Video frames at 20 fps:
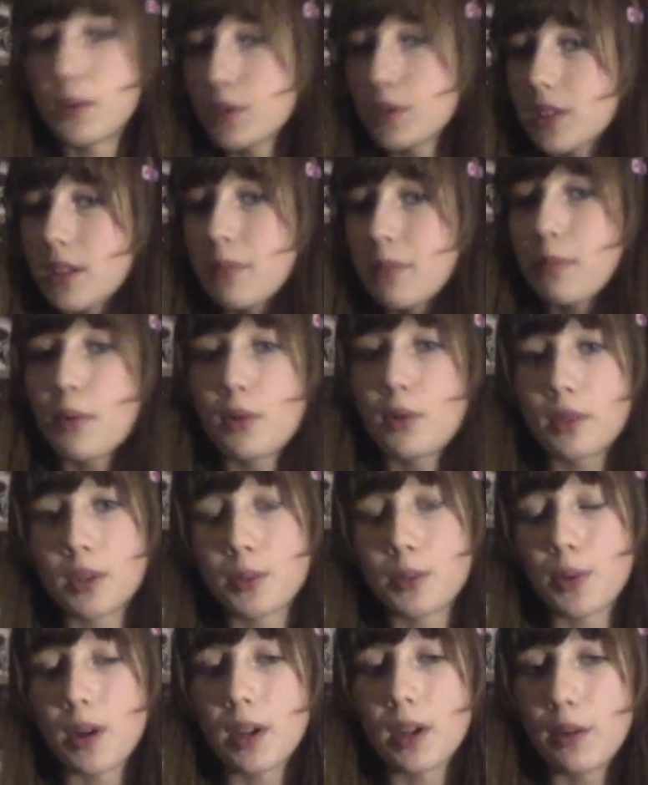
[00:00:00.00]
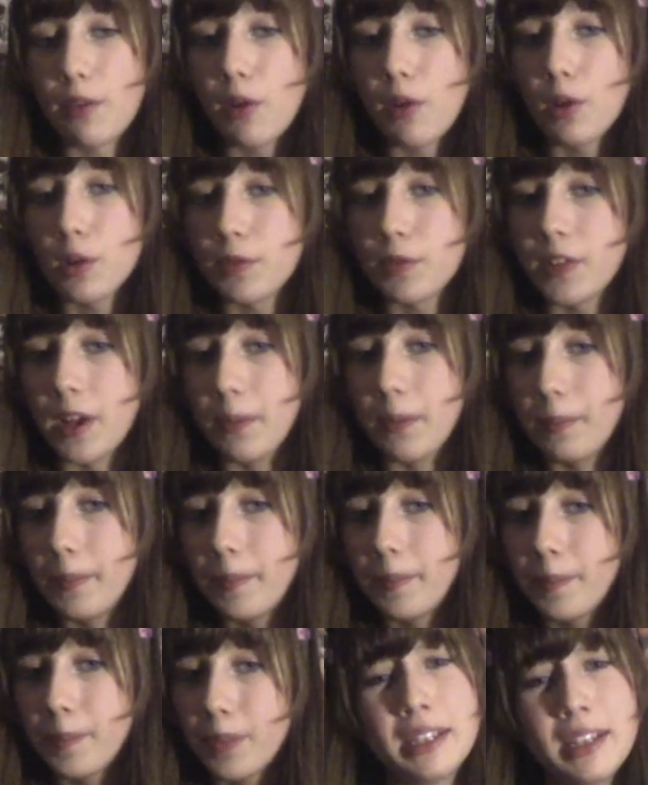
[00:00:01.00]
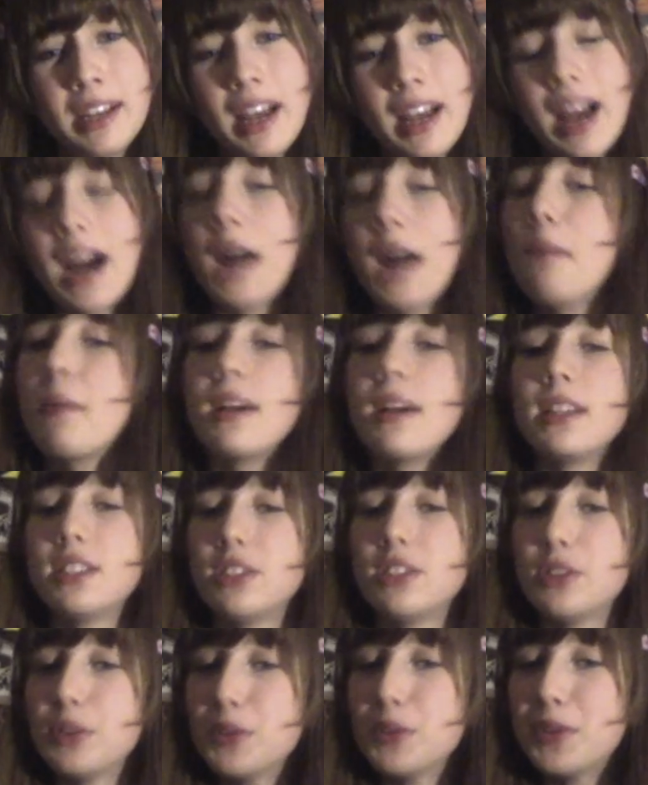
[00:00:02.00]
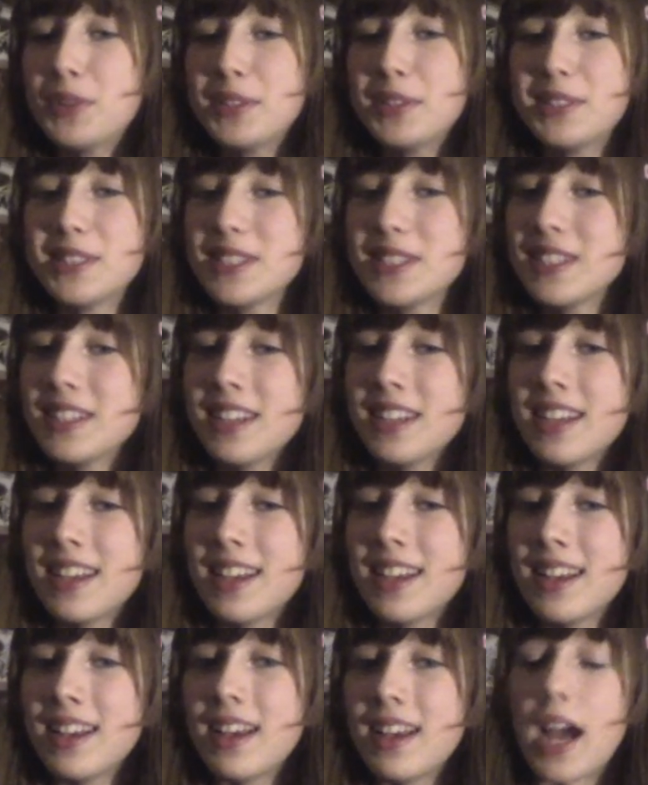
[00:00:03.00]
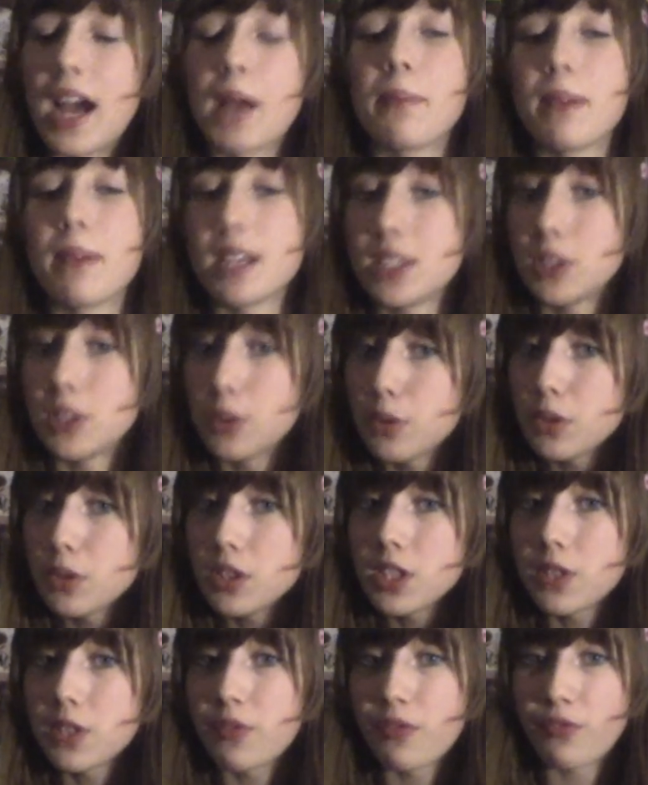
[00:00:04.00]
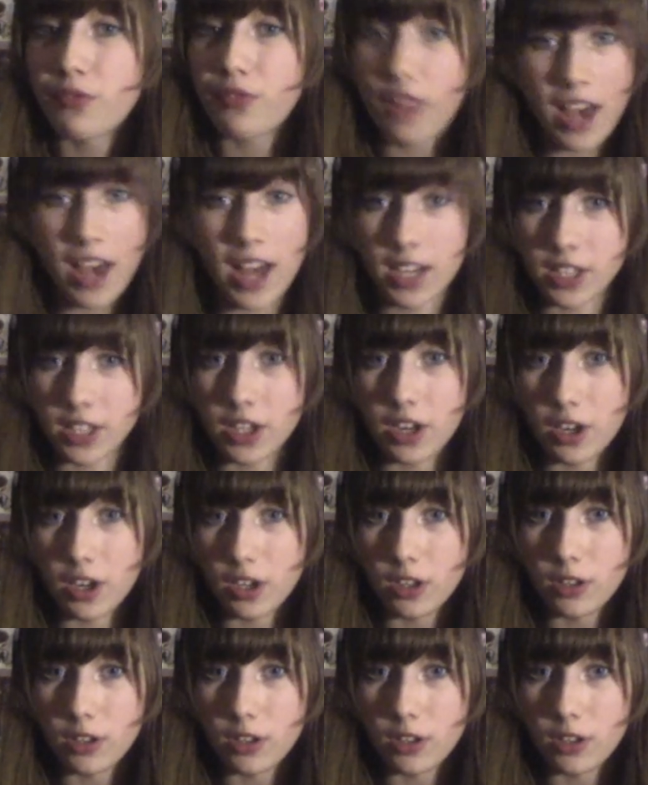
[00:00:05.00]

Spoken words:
important one of all of them. I'm a huge fangirl